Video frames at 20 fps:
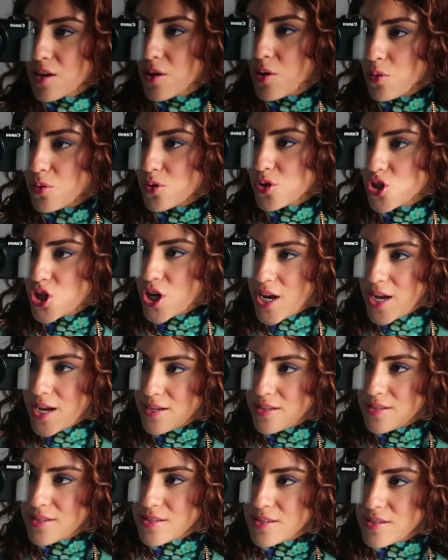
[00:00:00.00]
gold
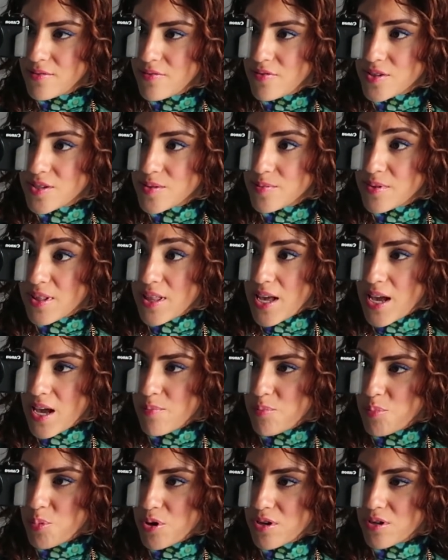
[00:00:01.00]
chains for some
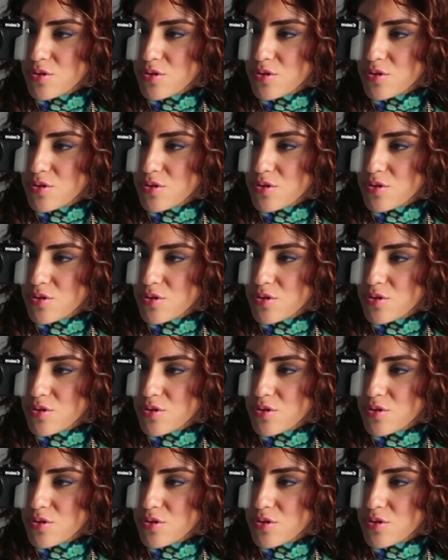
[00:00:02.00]
glam per